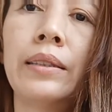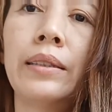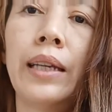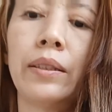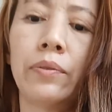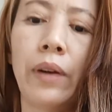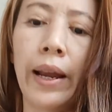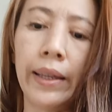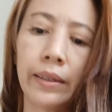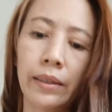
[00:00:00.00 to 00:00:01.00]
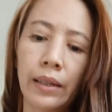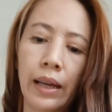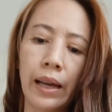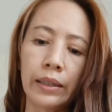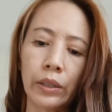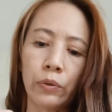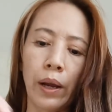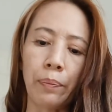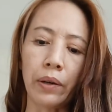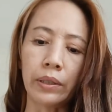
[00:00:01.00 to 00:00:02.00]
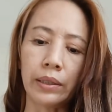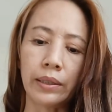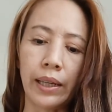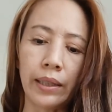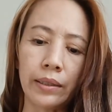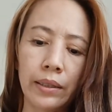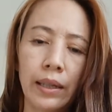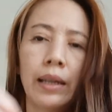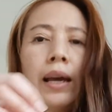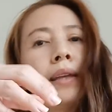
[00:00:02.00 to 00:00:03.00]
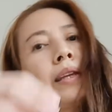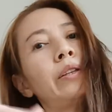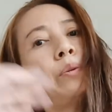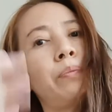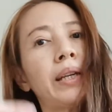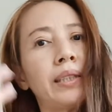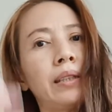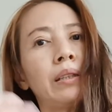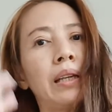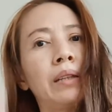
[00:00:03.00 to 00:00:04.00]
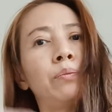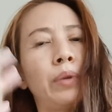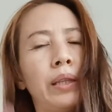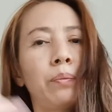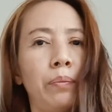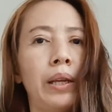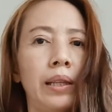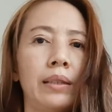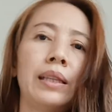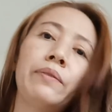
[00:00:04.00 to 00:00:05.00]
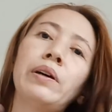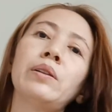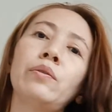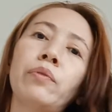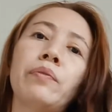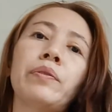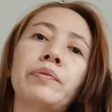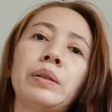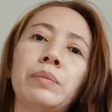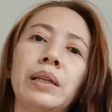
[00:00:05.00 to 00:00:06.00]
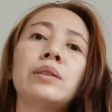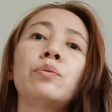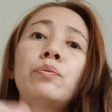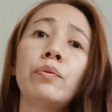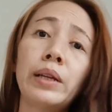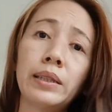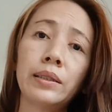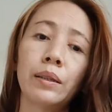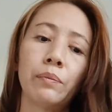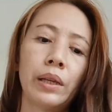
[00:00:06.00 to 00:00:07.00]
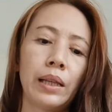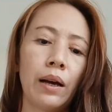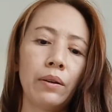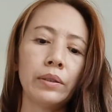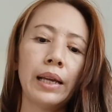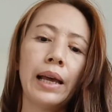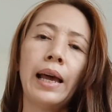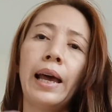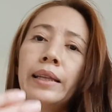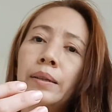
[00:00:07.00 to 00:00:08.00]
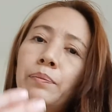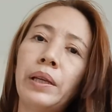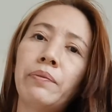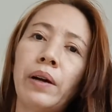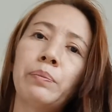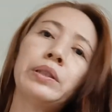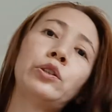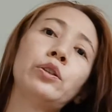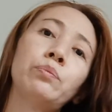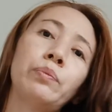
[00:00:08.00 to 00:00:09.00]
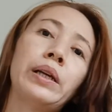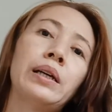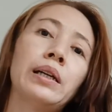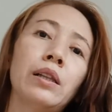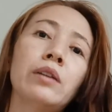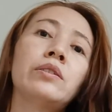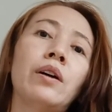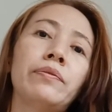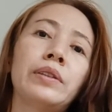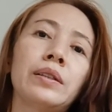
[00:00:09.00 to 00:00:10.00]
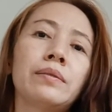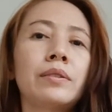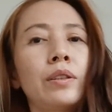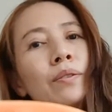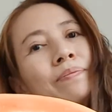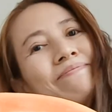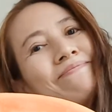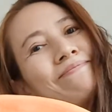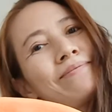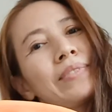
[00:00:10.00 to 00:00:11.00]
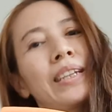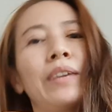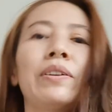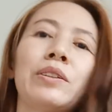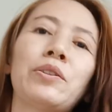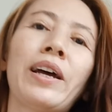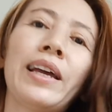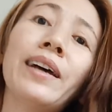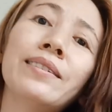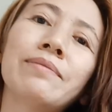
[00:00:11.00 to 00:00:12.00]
seeds, right, the dried powdered seeds, and then you mix it in with the meat, leave it alone for 15 minutes, rinse the meat out, and the meat fibers should be a lot softer. So give it a try, yeah?